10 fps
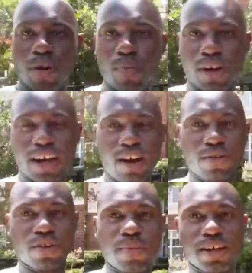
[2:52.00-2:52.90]
burn more
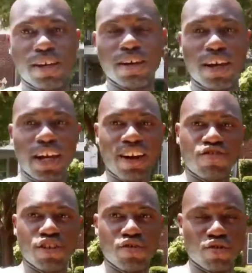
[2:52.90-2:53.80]
calories and make it
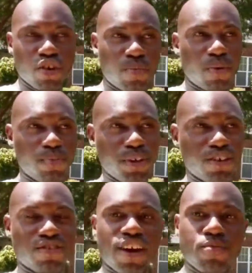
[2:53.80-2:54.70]
actually enjoyable,
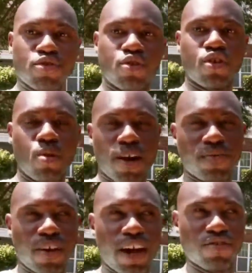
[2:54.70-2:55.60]
because the time's just going to go by
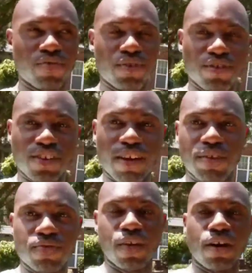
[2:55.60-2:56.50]
fast if you're just
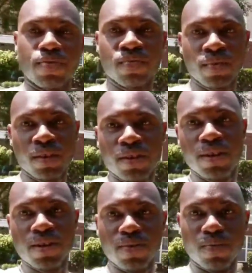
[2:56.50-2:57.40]
having fun
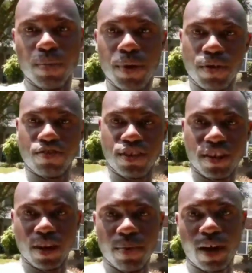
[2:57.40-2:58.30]
with people that you
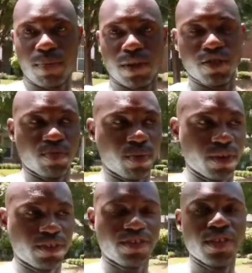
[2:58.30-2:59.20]
care about playing
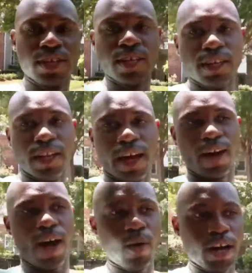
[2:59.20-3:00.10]
sports.
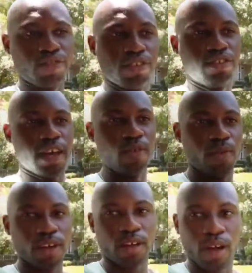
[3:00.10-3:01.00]
Now, I'll actually say,
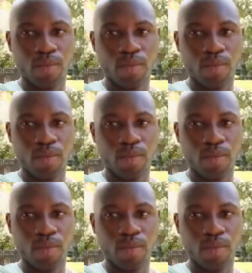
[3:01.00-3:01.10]
when it